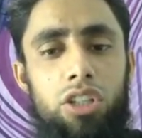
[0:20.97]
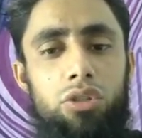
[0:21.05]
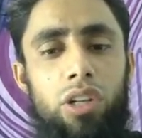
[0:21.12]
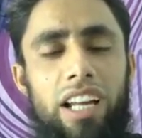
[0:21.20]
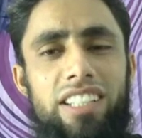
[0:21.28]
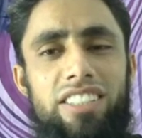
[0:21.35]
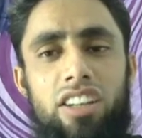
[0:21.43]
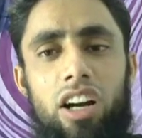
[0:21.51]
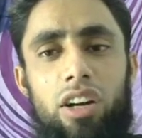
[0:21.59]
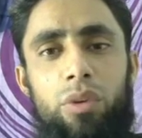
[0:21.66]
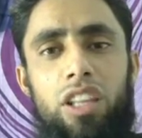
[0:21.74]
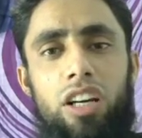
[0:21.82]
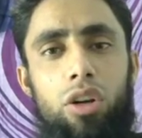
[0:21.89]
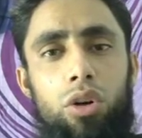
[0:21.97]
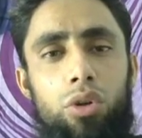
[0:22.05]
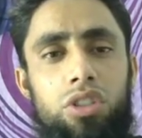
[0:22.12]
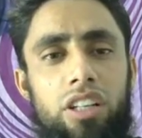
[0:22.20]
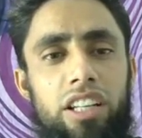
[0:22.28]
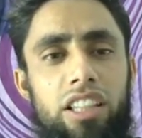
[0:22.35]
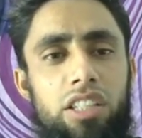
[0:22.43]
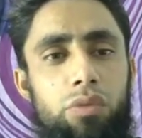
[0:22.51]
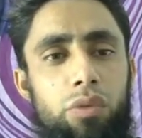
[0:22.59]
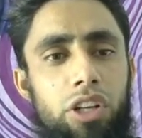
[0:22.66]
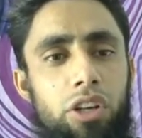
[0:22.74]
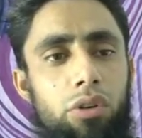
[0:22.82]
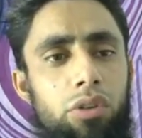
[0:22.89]
So let's start with the closure in this
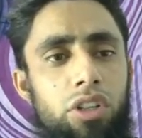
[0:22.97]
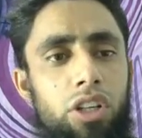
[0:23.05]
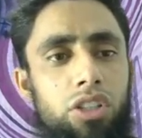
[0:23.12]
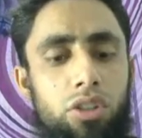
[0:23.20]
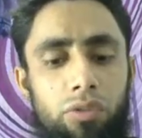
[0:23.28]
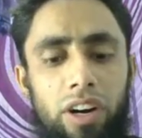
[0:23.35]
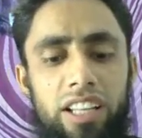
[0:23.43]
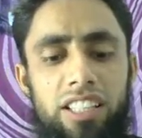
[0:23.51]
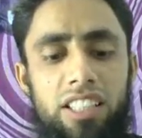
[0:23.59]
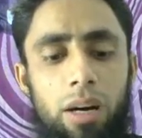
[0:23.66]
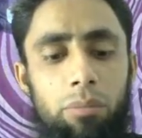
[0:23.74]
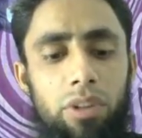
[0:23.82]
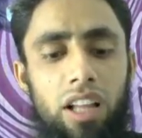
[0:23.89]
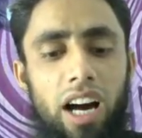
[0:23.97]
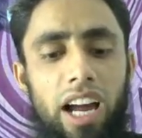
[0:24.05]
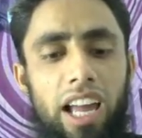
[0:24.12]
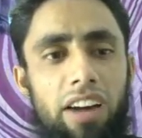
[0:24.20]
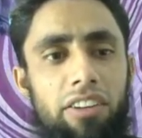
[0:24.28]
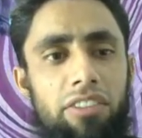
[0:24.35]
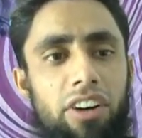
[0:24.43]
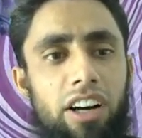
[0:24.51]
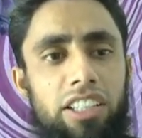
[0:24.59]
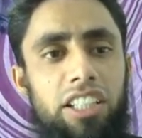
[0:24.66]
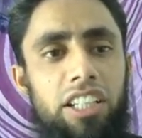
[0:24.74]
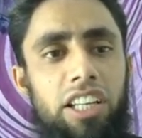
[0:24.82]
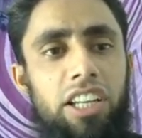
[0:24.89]
video. So for example, I have a
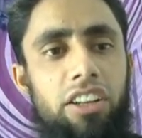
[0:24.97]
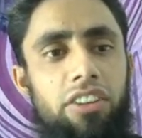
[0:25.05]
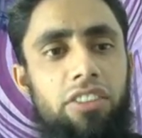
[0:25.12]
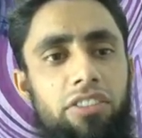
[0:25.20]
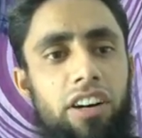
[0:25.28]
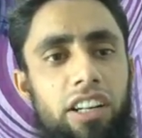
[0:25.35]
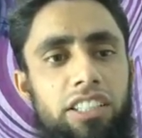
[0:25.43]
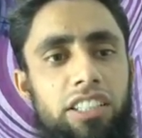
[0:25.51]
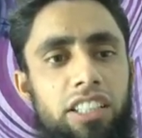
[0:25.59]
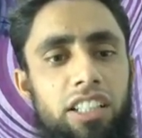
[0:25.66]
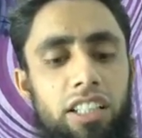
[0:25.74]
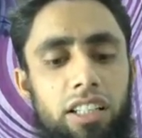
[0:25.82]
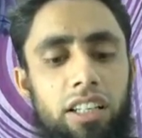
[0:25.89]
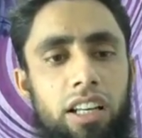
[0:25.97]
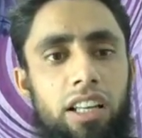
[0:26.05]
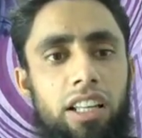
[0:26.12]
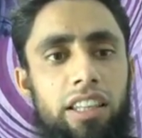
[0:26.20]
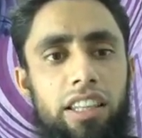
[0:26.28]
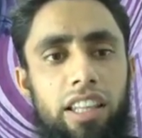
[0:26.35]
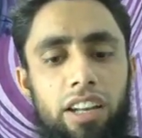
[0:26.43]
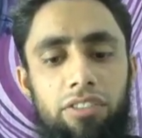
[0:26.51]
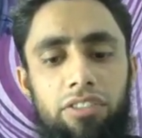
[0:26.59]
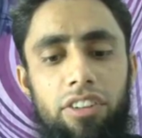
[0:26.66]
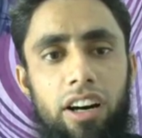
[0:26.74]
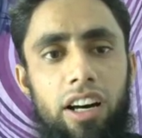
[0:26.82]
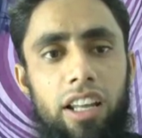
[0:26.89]
function here, function, then
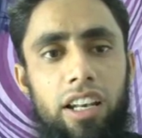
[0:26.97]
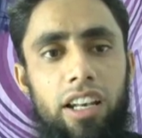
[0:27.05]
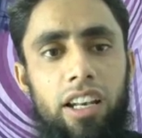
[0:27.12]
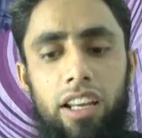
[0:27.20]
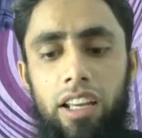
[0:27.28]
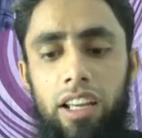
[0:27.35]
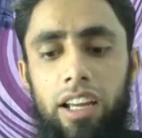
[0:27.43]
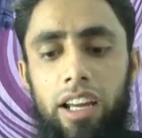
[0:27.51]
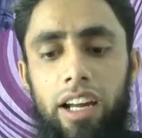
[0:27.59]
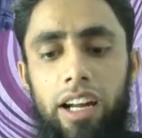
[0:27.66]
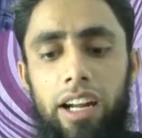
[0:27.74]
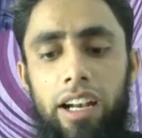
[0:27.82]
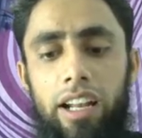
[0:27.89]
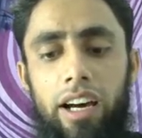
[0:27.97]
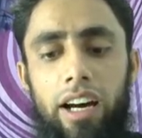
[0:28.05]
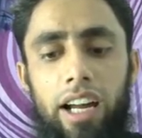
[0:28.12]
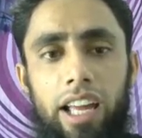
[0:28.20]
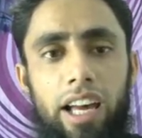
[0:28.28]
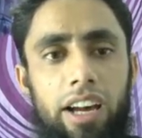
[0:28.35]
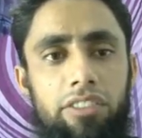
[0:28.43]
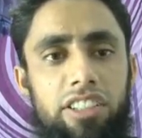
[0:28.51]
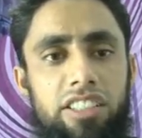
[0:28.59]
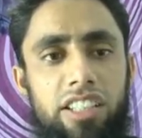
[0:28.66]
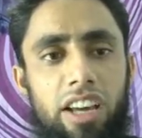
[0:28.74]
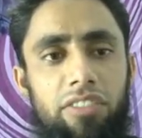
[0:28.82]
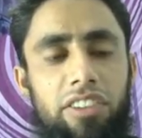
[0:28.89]
fun, and I have
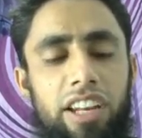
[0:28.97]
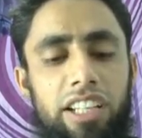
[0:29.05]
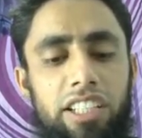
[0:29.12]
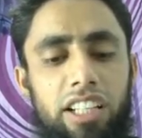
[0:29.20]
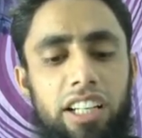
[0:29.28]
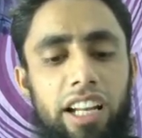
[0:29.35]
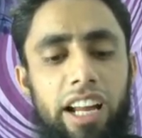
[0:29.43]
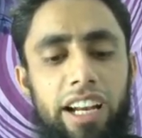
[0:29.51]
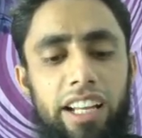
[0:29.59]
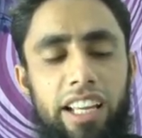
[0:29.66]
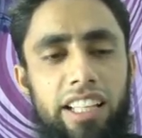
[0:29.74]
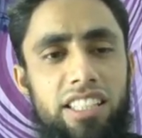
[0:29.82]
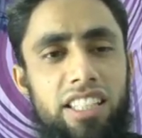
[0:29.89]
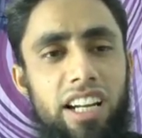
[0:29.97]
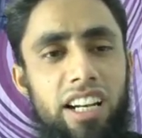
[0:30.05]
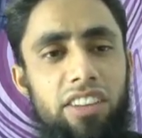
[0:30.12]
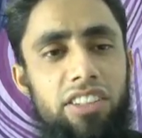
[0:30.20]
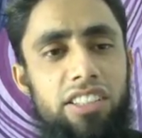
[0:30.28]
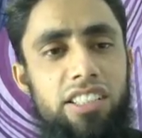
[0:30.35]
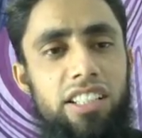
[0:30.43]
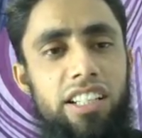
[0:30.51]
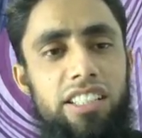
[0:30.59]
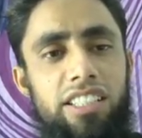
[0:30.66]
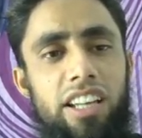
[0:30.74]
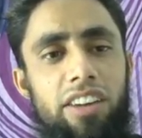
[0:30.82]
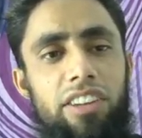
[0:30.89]
its definition, and inside of its,
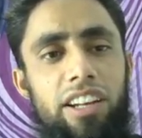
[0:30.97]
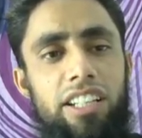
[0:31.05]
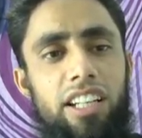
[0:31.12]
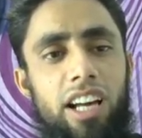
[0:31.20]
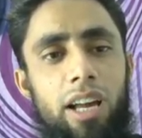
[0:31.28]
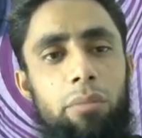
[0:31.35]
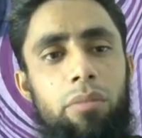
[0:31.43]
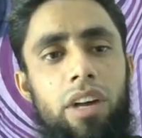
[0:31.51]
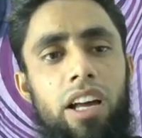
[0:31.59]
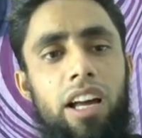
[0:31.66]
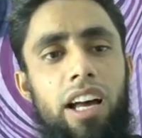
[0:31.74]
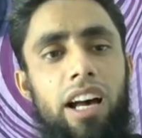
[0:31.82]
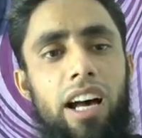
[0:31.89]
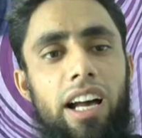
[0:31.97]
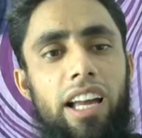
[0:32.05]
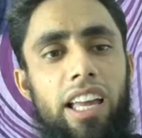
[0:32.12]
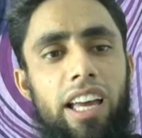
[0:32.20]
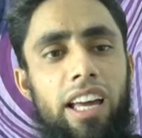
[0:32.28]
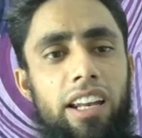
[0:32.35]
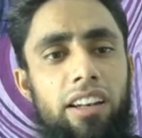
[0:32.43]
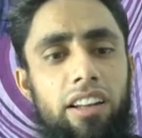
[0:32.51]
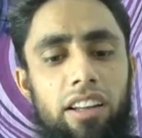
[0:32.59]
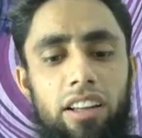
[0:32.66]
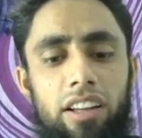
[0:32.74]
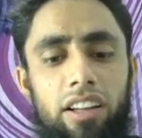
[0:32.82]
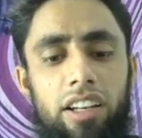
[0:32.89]
its definition I am again
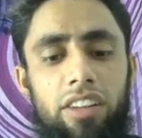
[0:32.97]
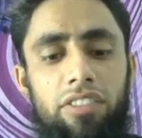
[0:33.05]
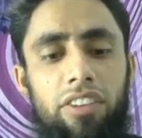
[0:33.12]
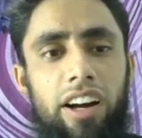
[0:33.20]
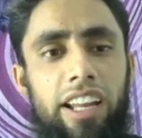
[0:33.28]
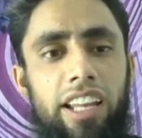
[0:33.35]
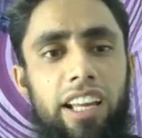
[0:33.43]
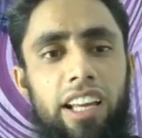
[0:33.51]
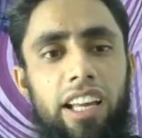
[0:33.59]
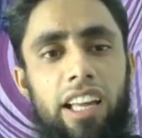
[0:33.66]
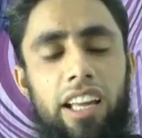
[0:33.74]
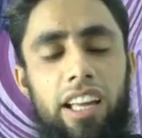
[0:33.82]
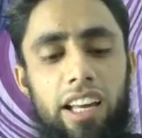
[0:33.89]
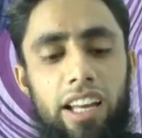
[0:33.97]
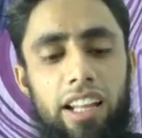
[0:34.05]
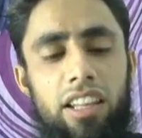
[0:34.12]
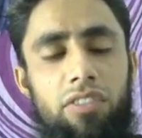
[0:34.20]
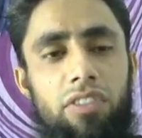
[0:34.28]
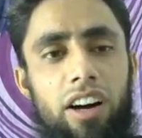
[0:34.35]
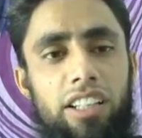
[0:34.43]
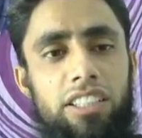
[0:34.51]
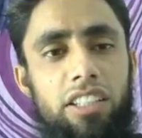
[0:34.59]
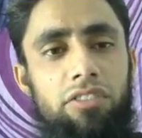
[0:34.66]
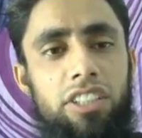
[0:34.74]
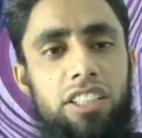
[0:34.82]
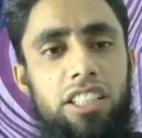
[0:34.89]
defining another
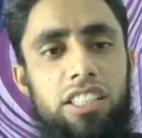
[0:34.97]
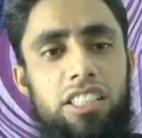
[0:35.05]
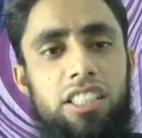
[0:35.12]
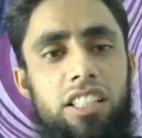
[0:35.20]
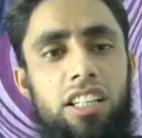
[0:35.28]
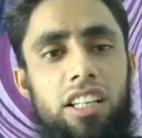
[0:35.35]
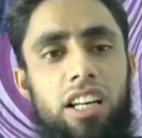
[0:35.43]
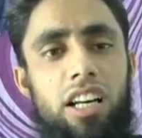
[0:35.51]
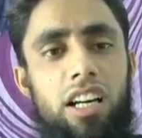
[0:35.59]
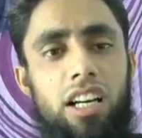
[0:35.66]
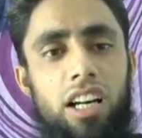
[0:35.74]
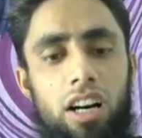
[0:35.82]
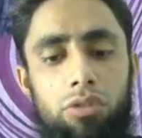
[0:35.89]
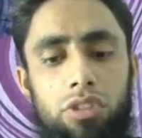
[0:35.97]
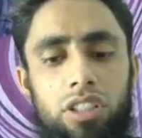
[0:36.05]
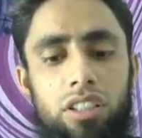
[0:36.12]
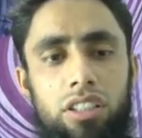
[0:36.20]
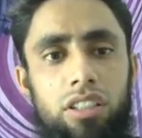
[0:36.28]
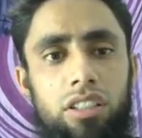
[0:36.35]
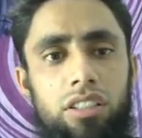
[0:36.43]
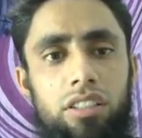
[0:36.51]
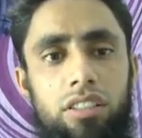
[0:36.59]
function which is counter,